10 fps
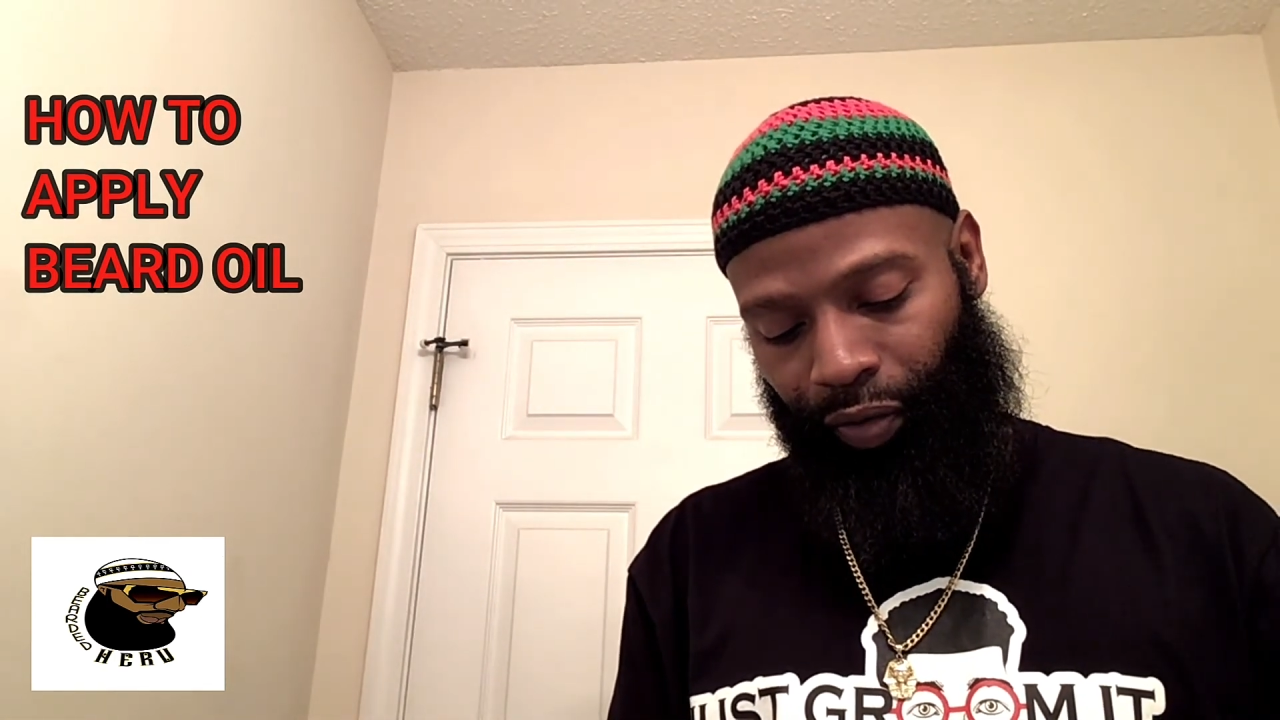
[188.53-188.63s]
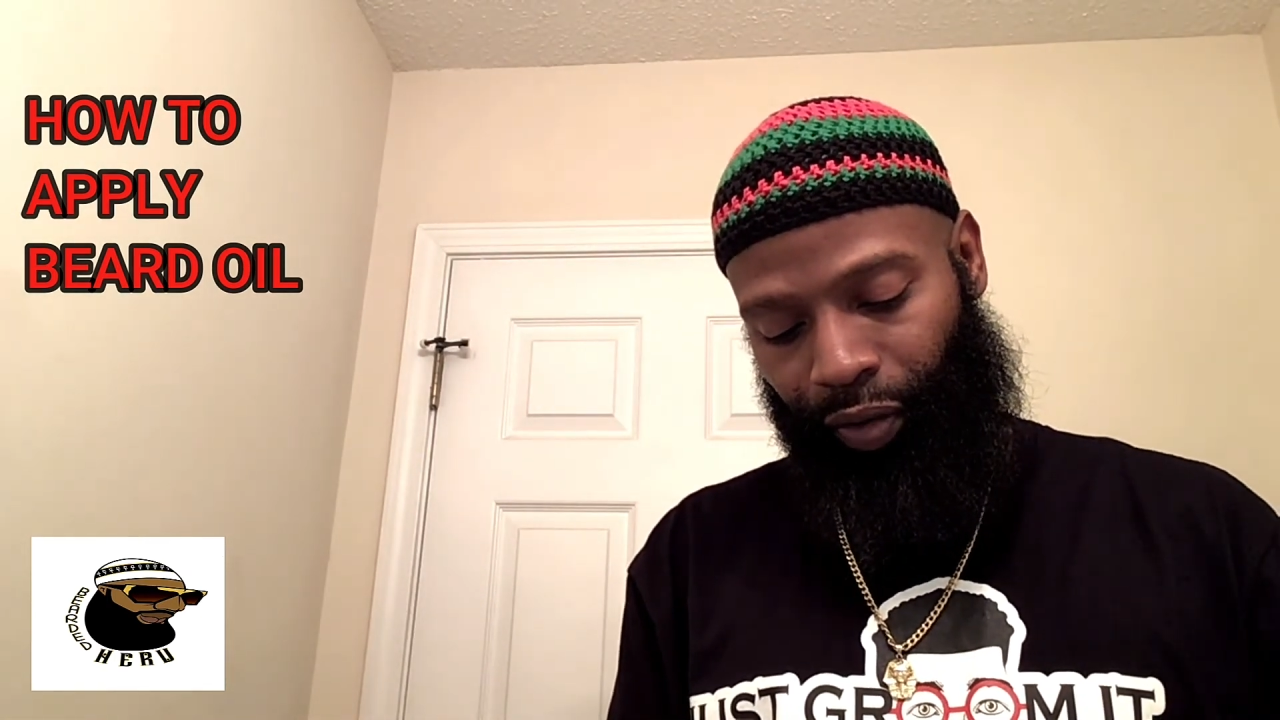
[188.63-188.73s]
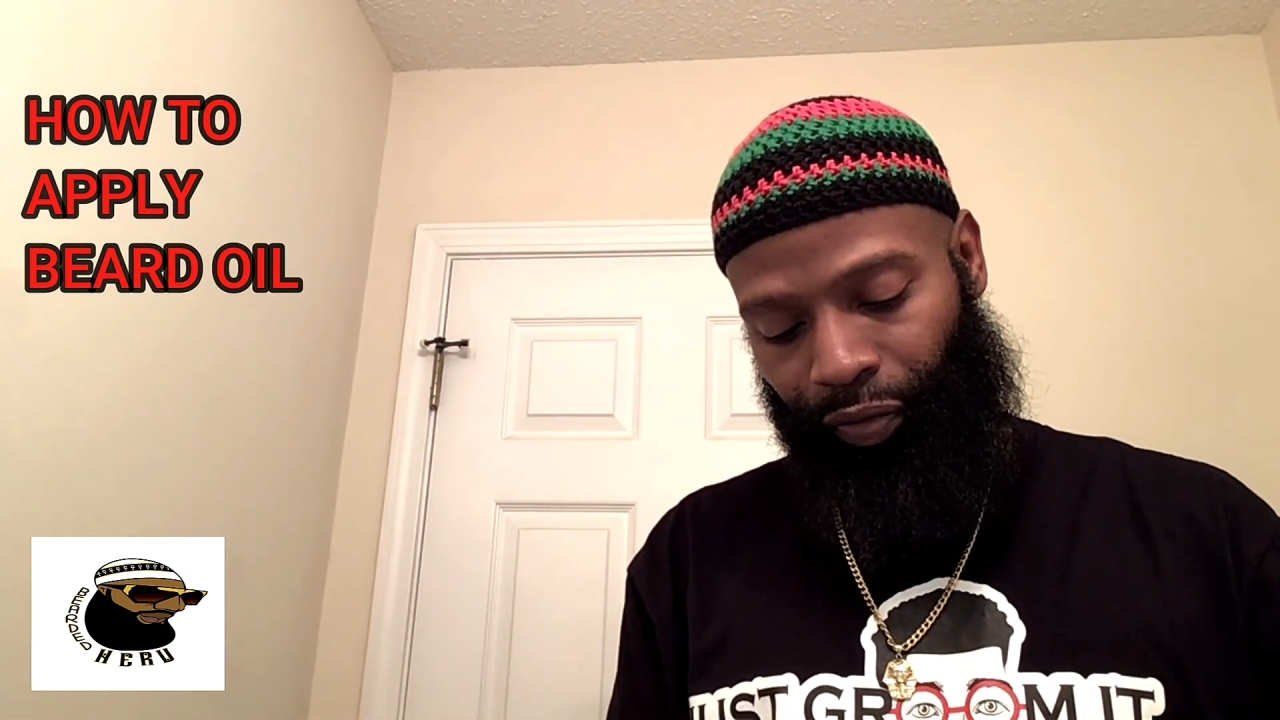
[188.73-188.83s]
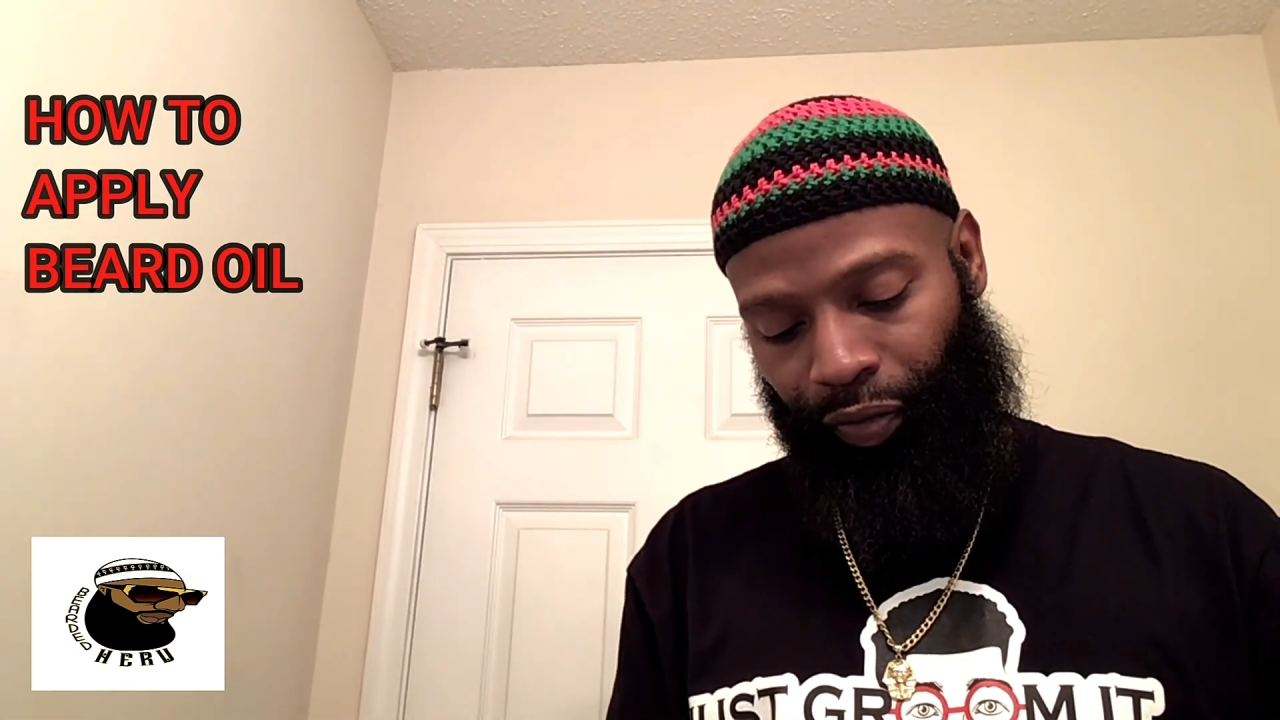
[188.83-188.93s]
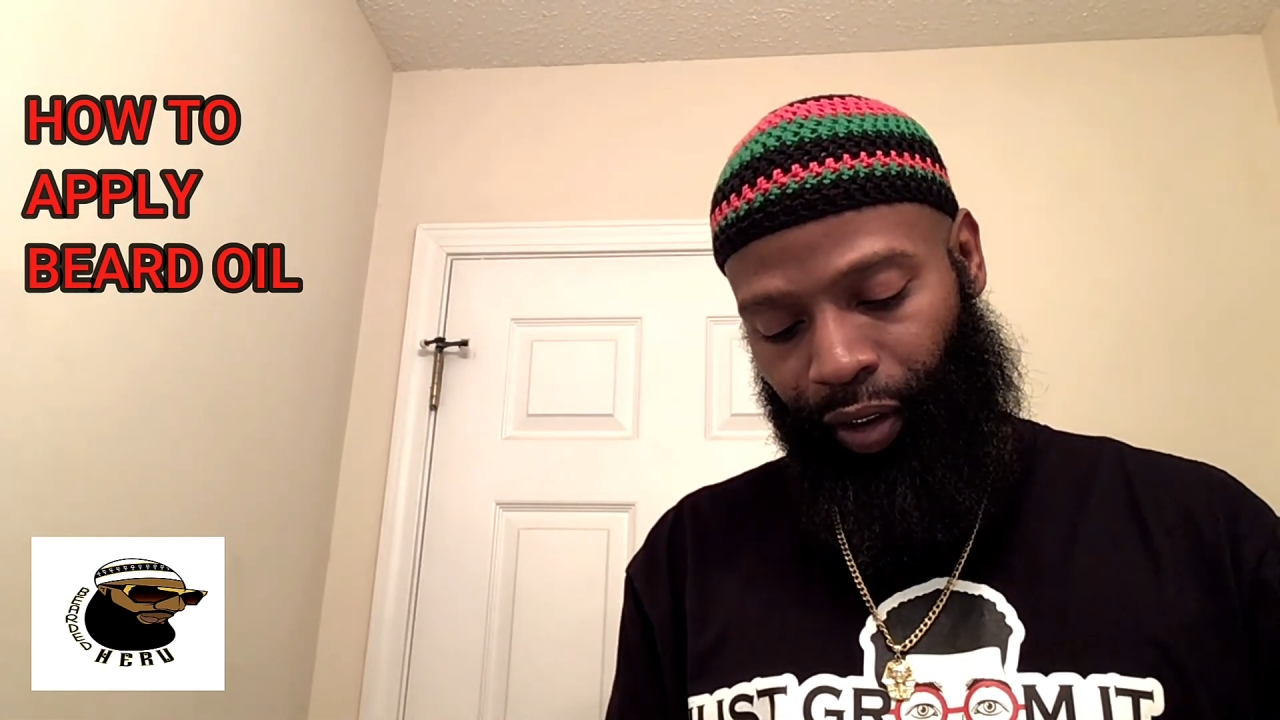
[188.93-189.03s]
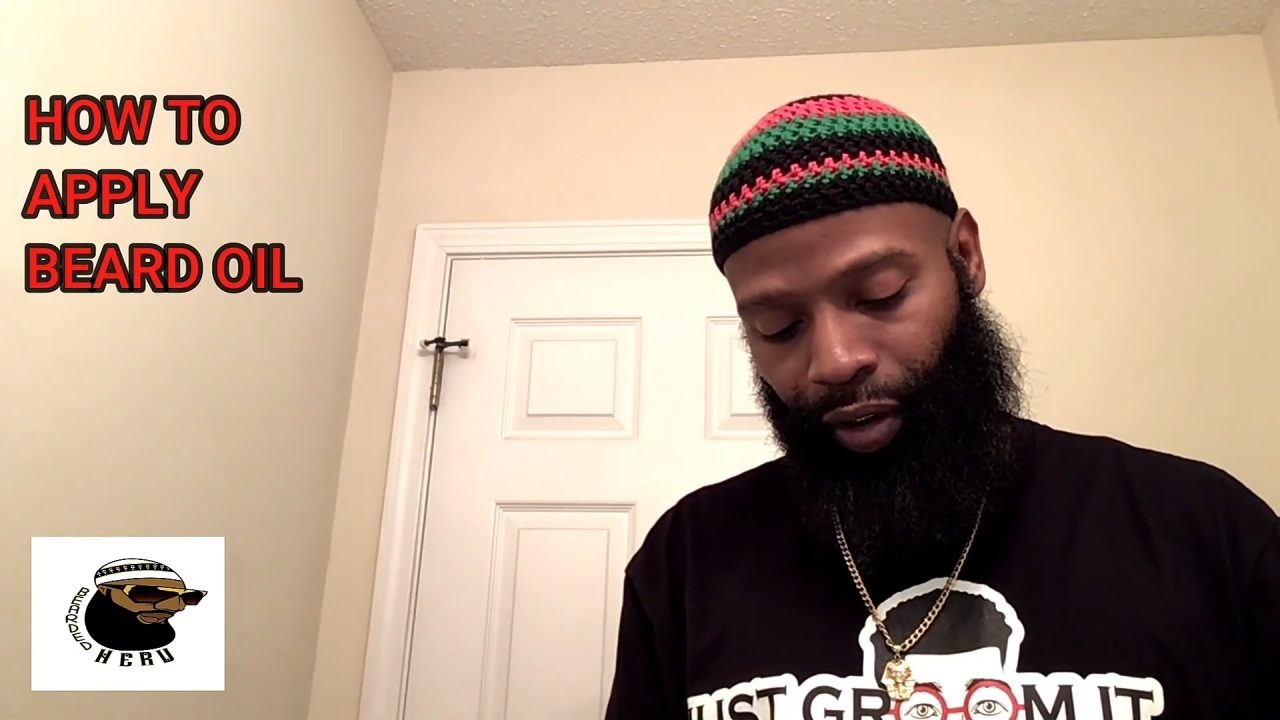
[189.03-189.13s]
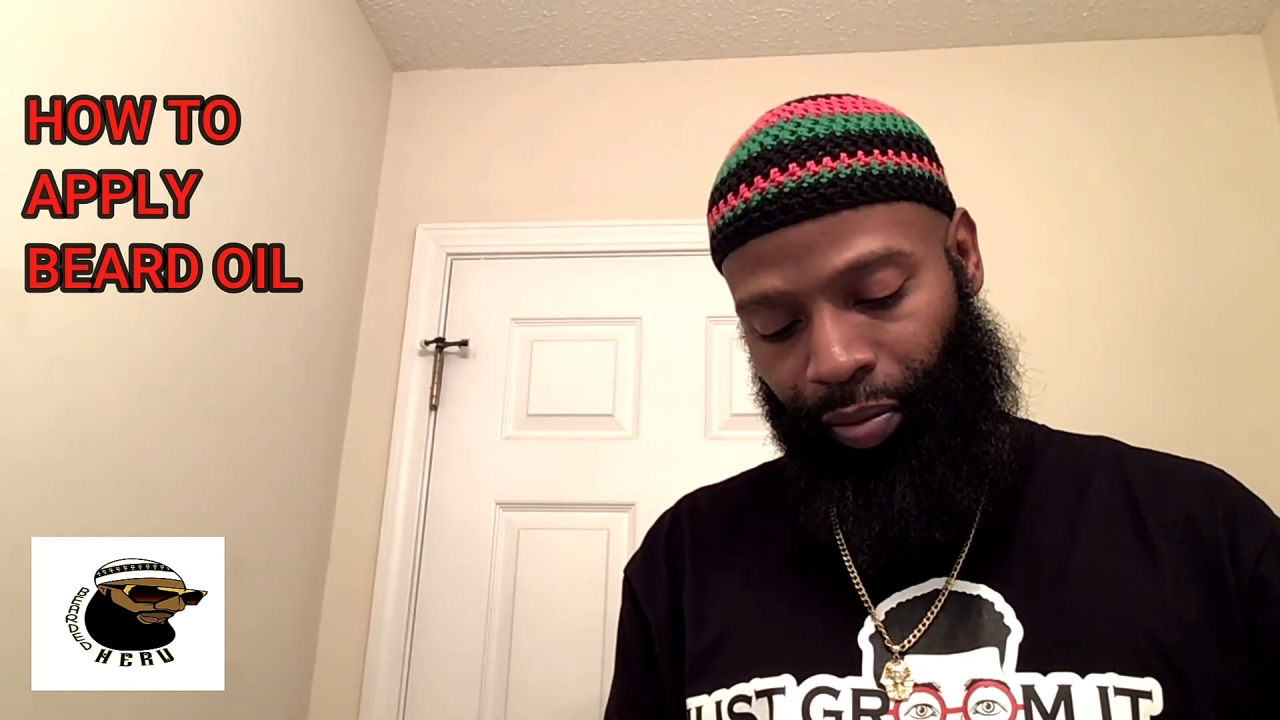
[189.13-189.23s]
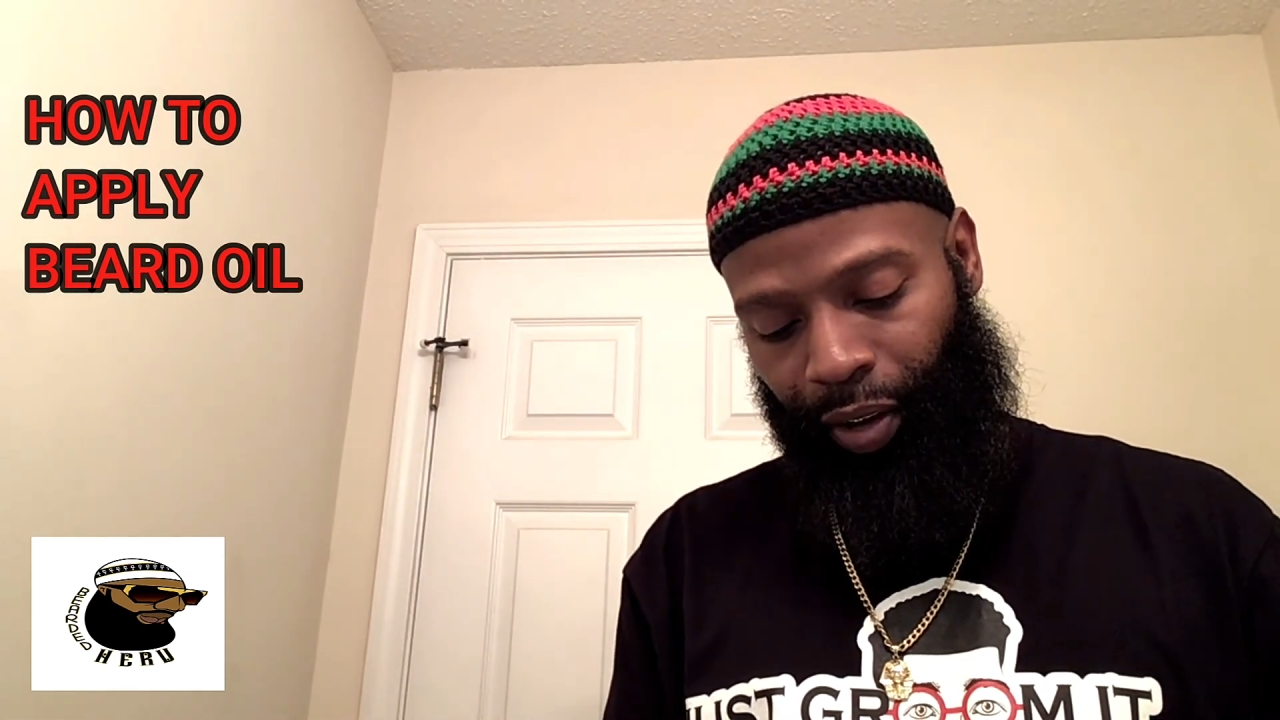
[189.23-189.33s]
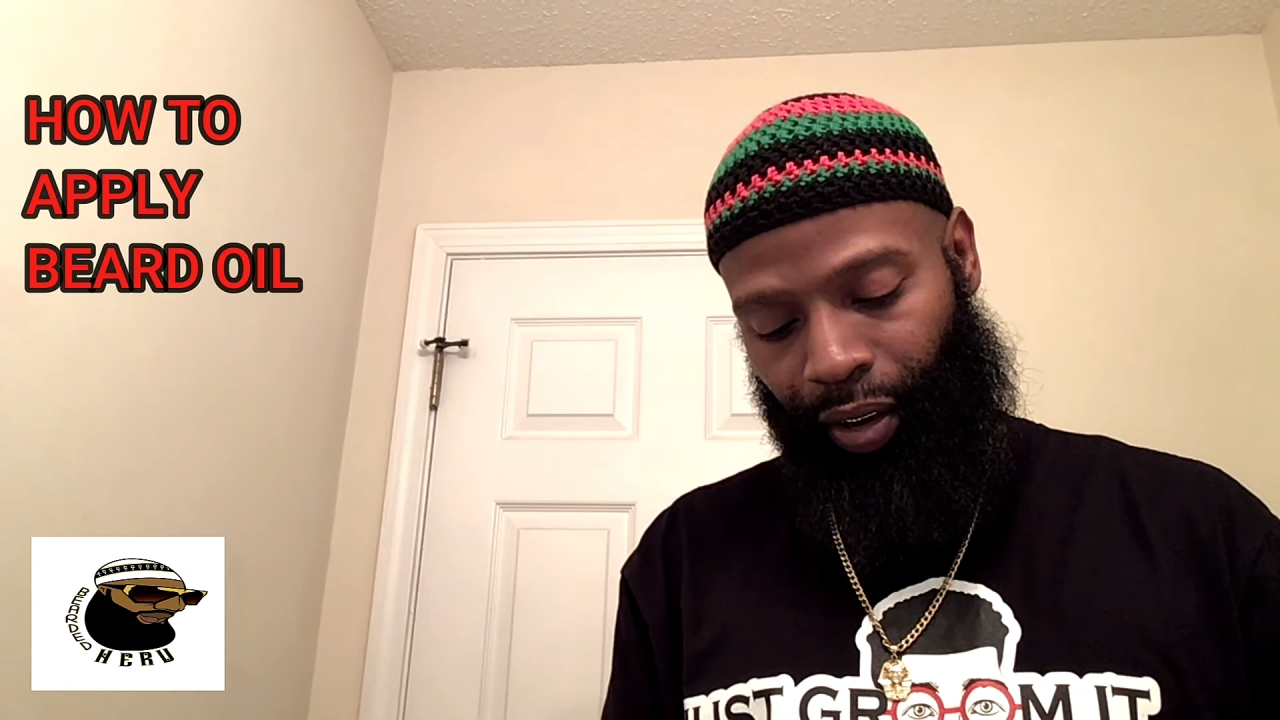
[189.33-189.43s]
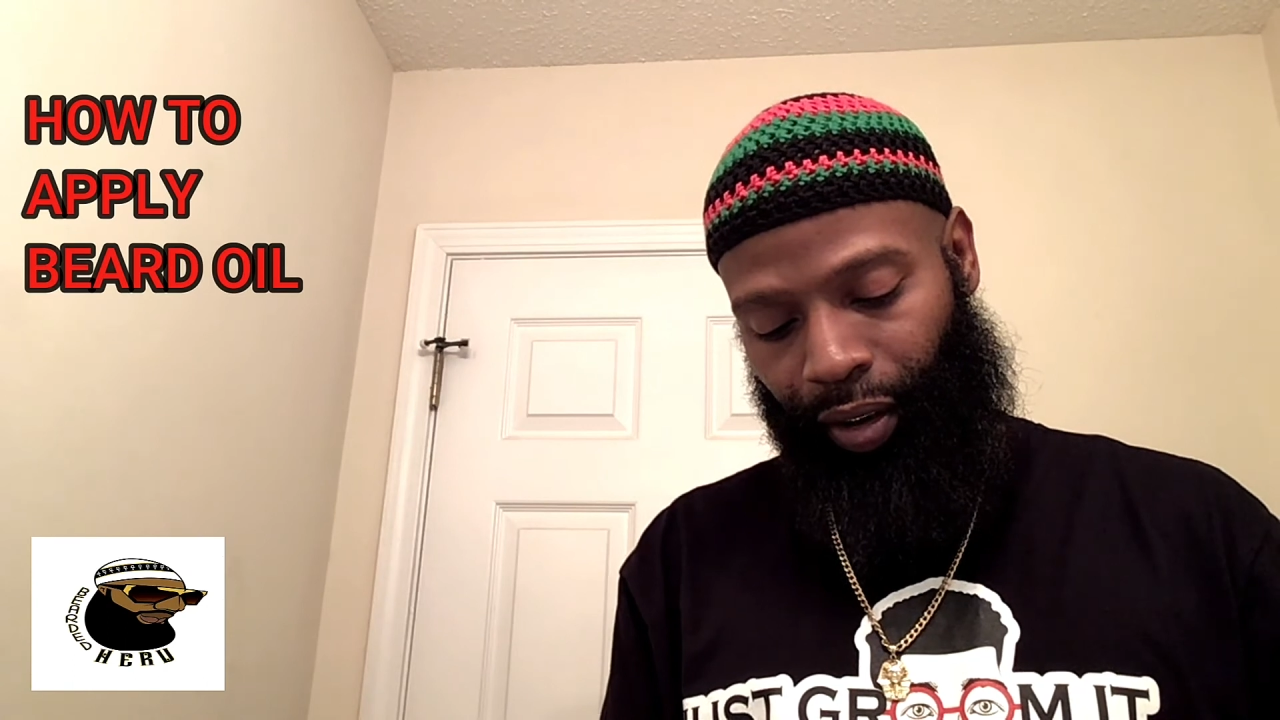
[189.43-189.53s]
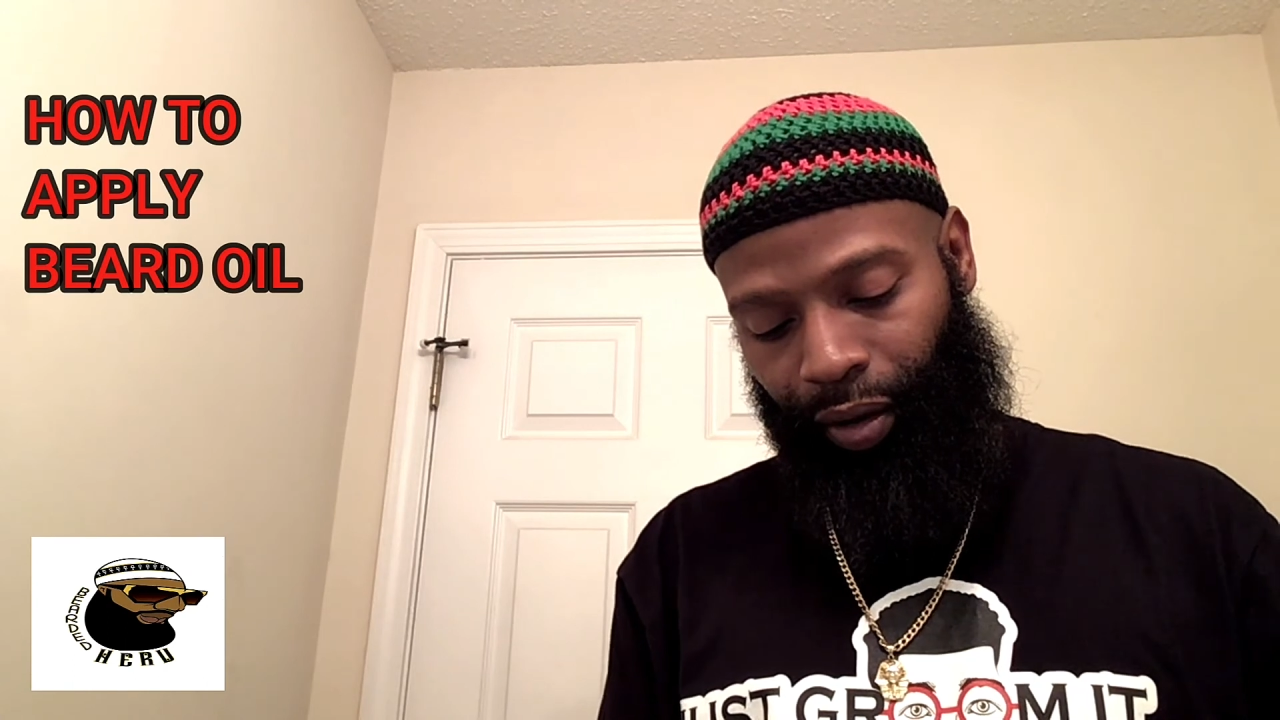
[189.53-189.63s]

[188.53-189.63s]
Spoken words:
in your face, man,